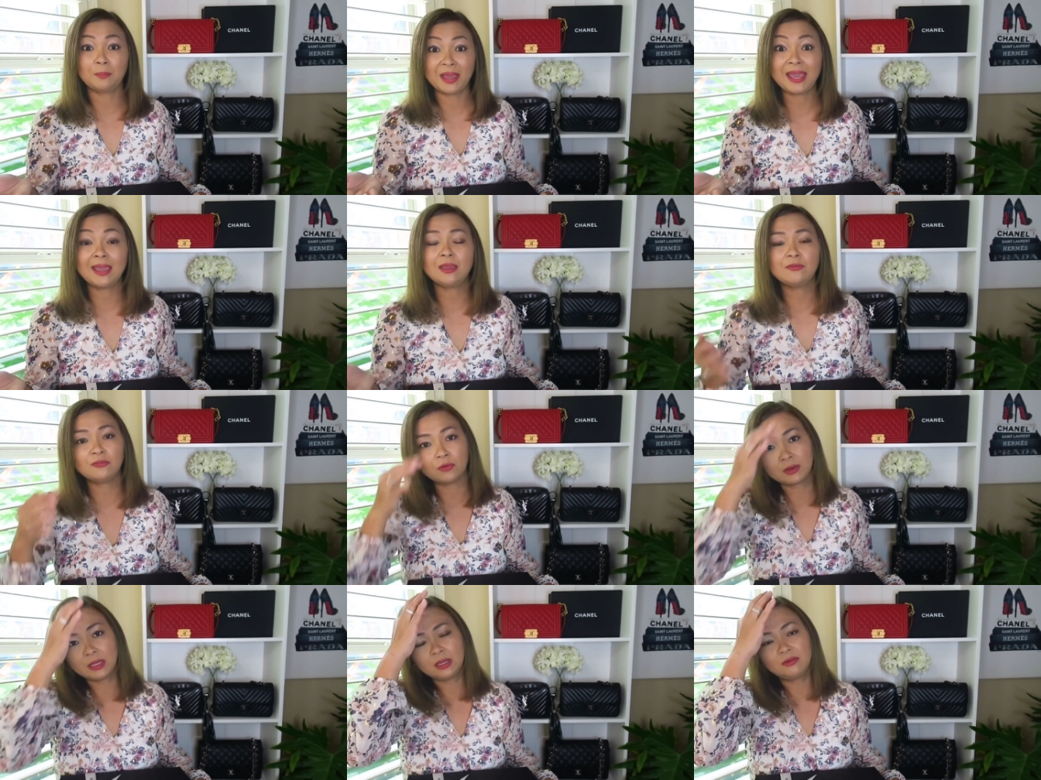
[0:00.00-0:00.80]
pay
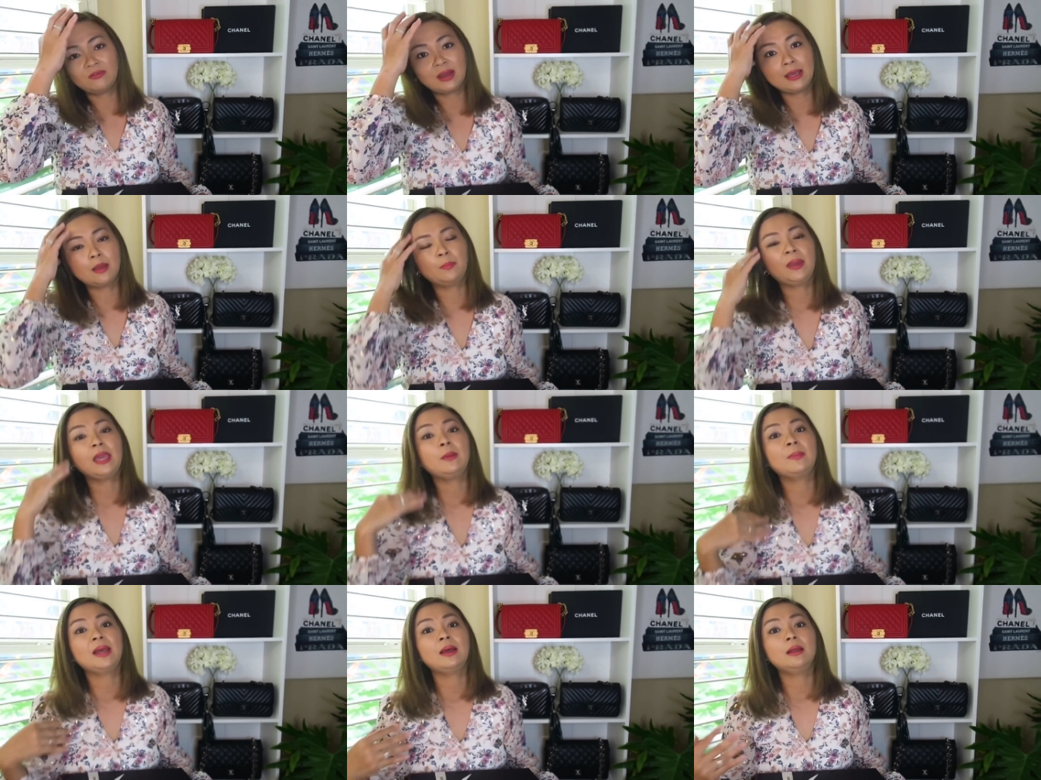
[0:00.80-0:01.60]
for it via
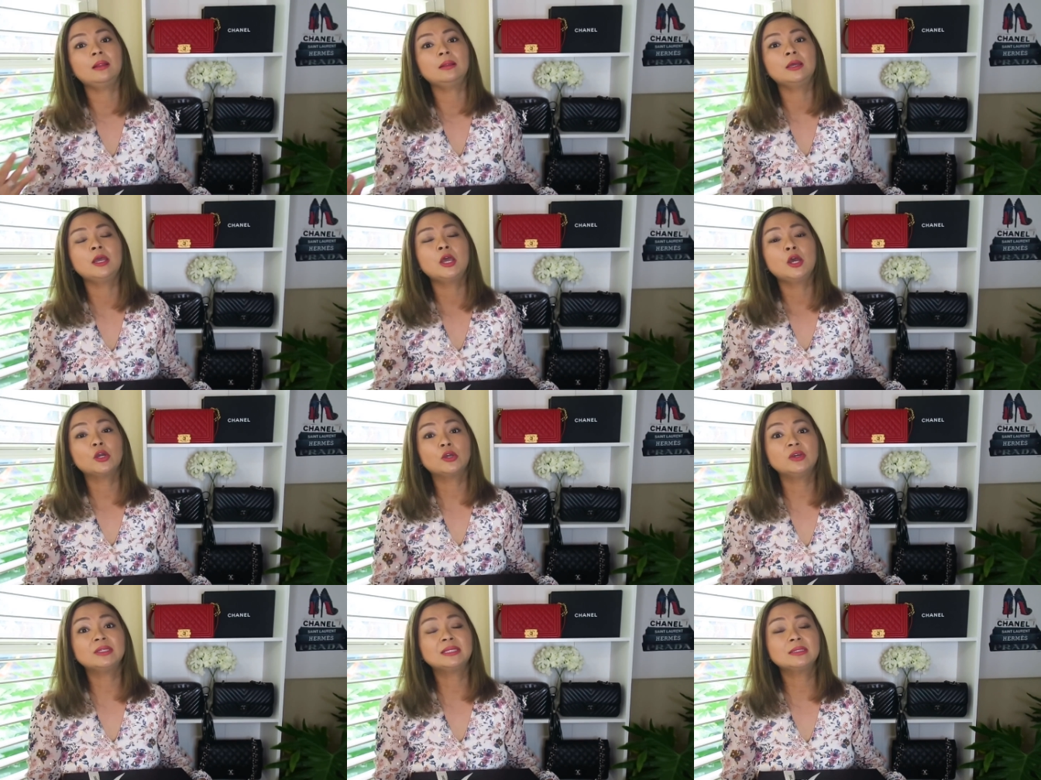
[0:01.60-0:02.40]
PayPal
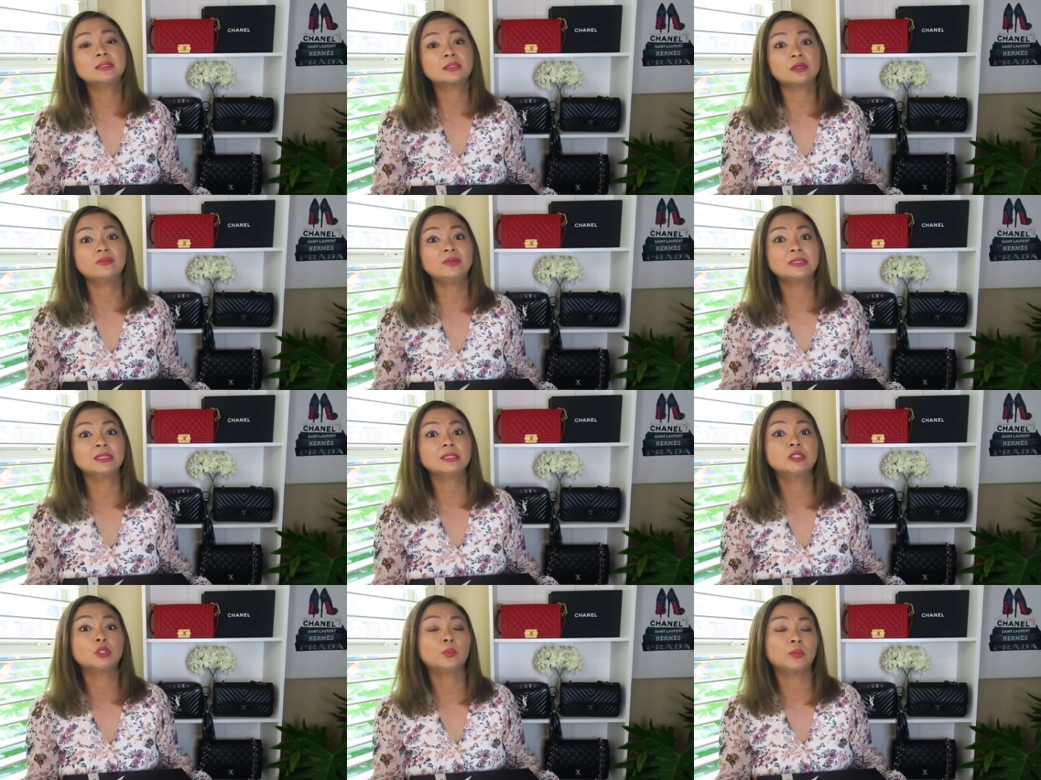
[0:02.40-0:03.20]
goods and
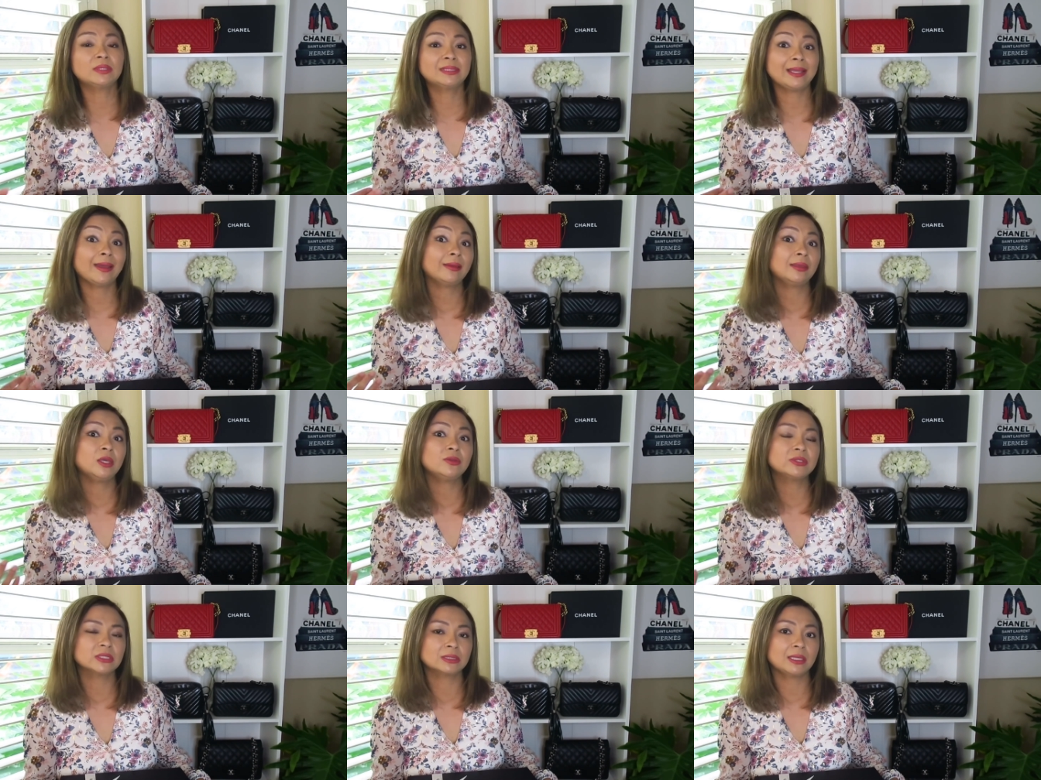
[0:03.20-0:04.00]
services to protect
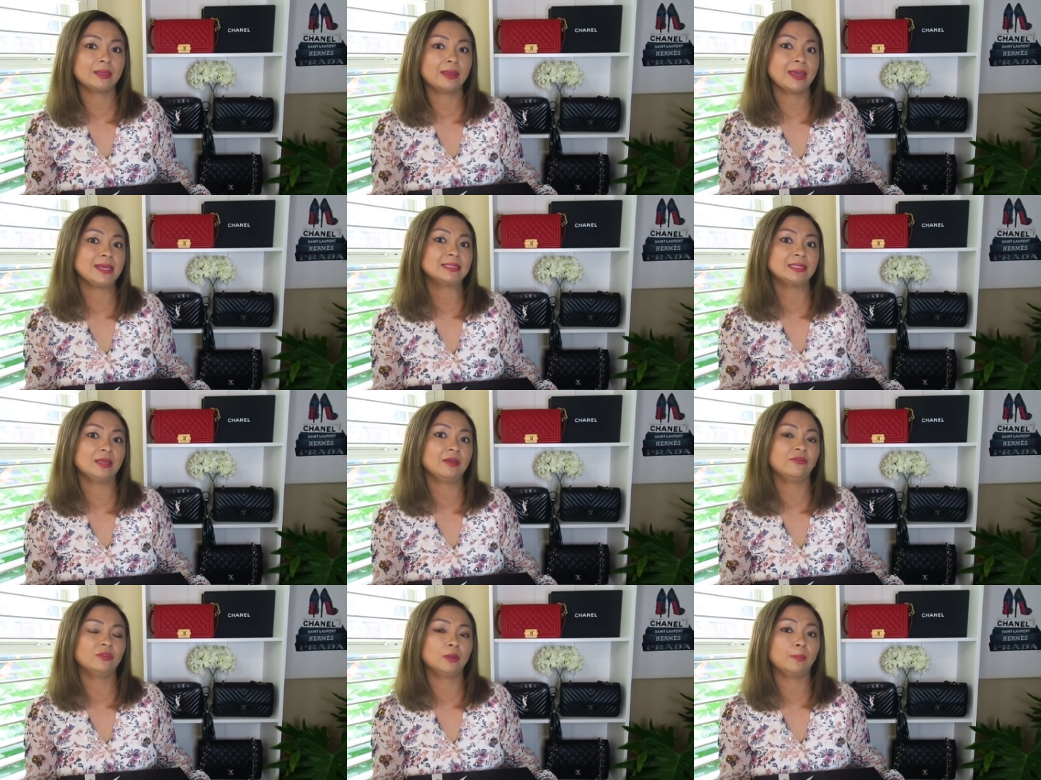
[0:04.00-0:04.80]
you just in case
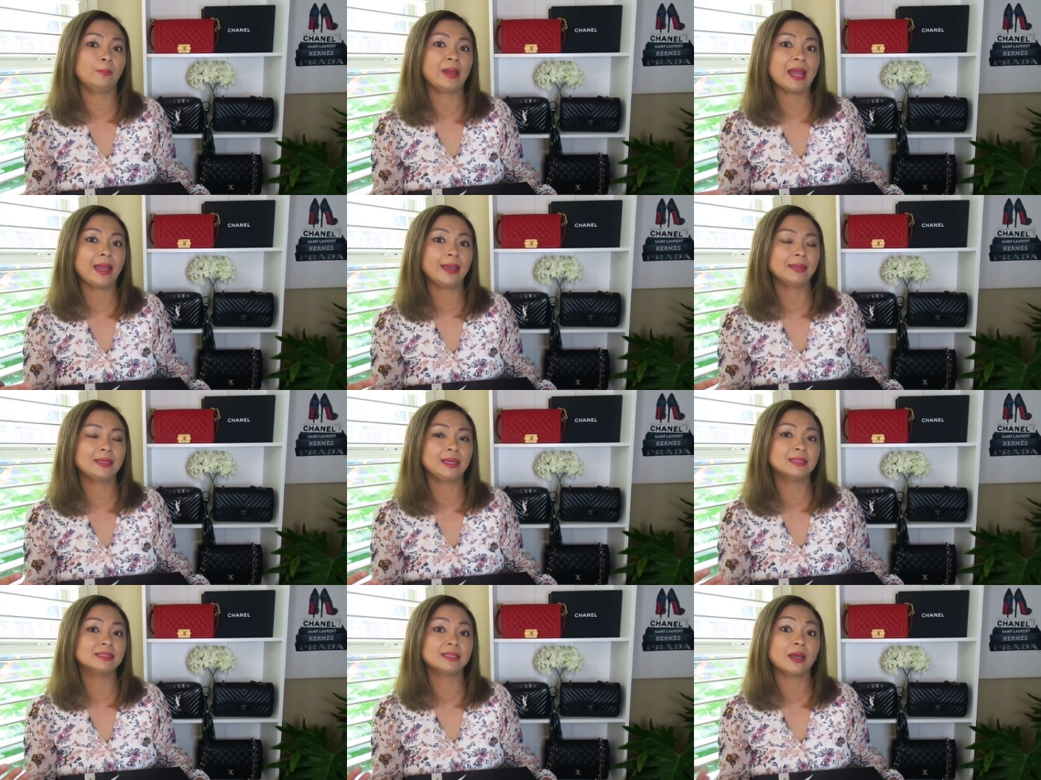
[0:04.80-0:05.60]
if the bag
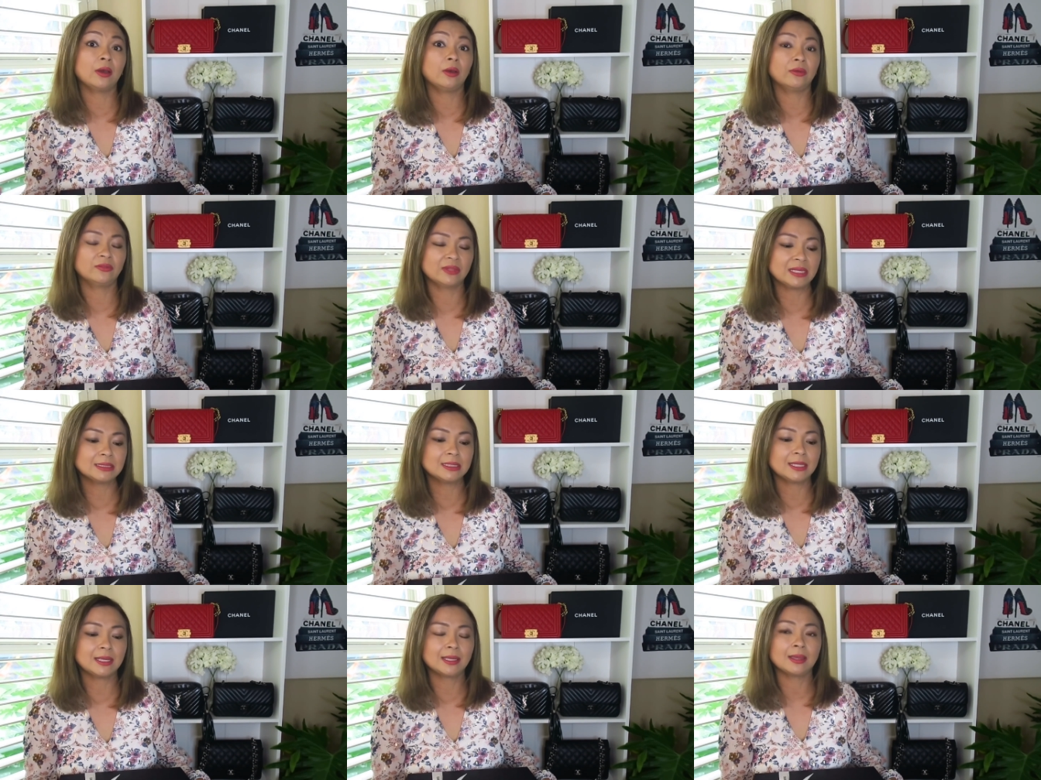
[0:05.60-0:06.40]
is not
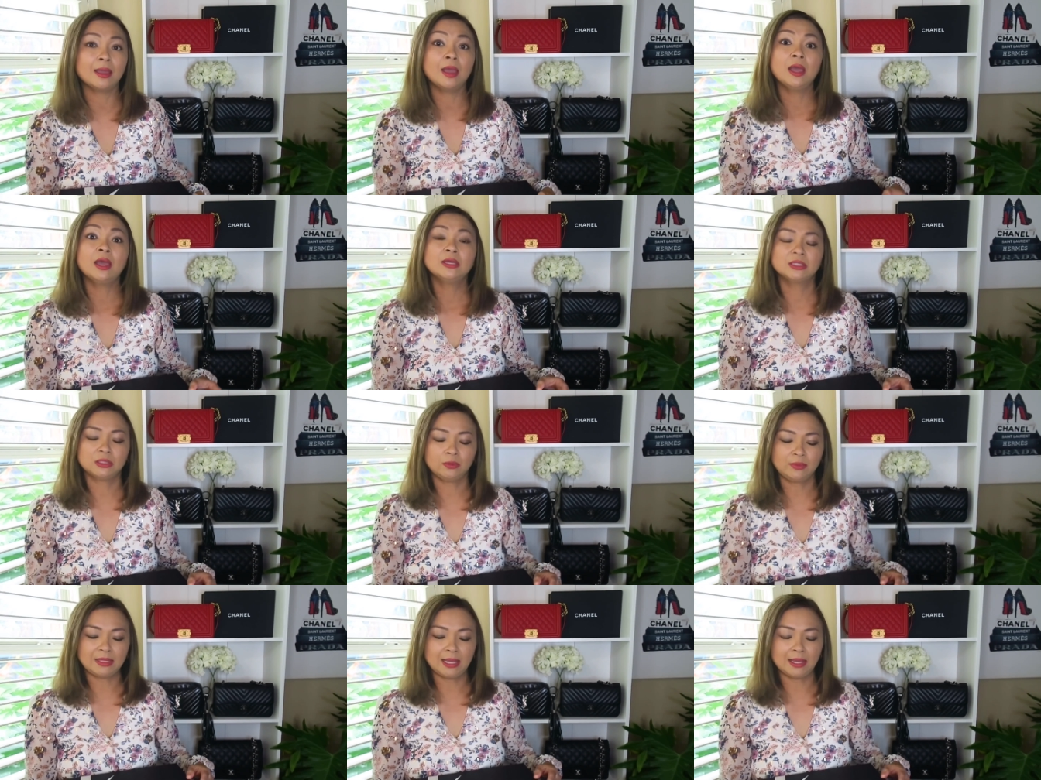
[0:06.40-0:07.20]
authentic
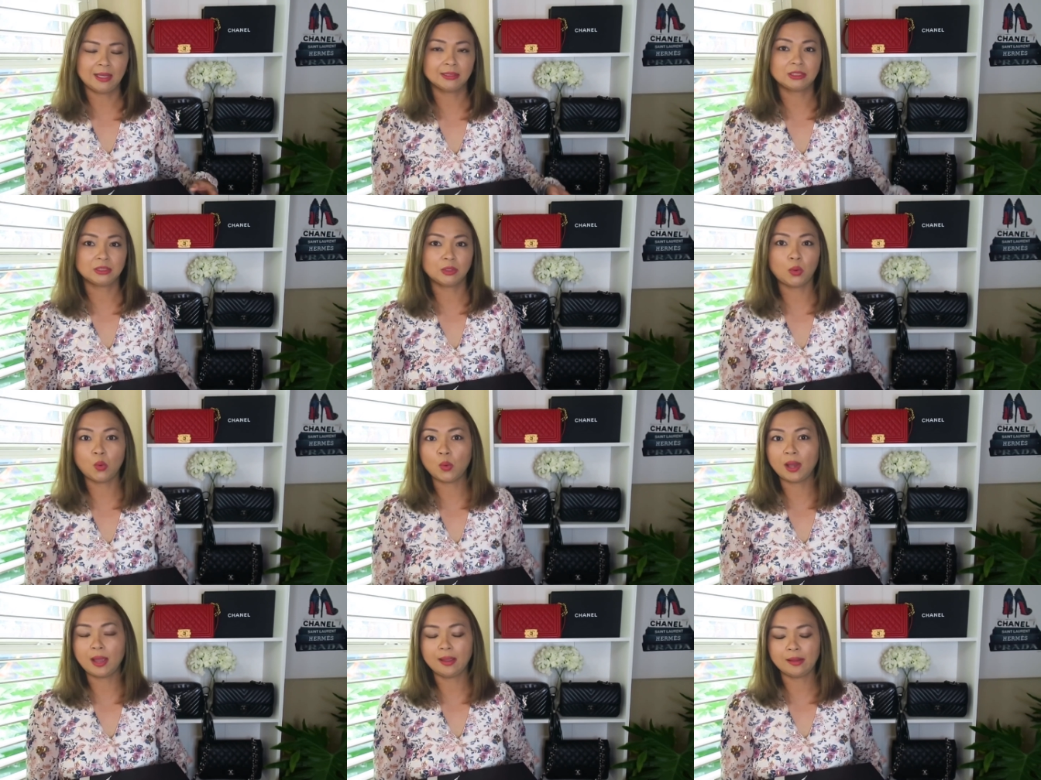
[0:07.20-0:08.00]
so yeah
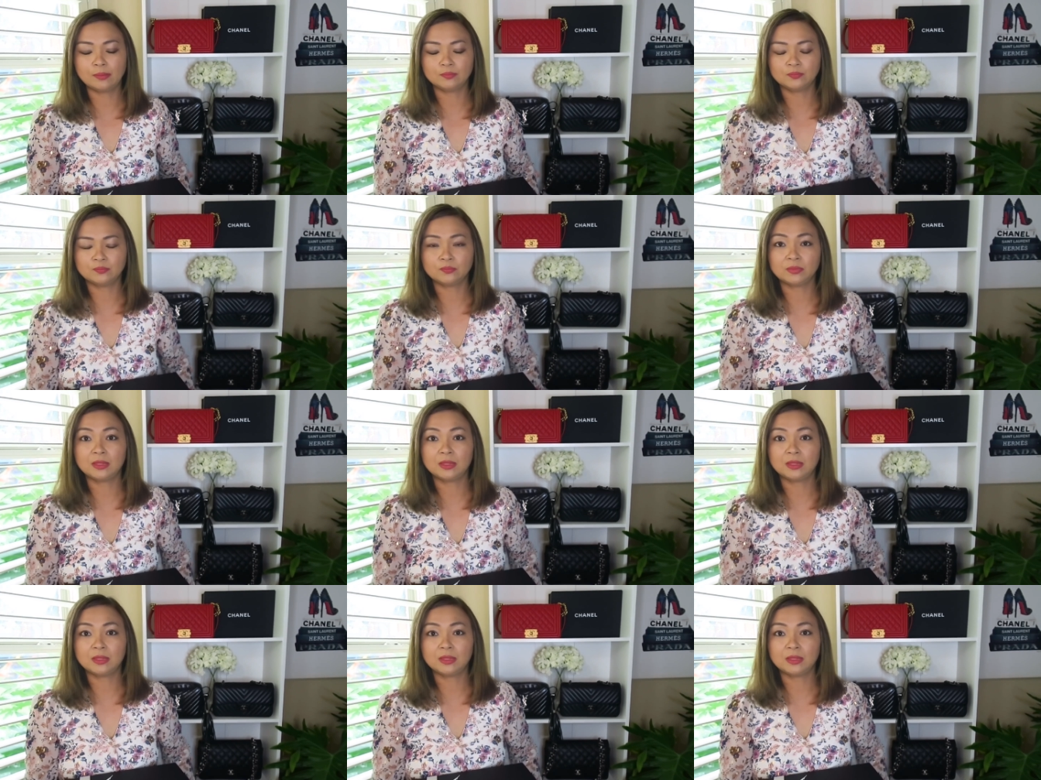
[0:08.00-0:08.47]
so um,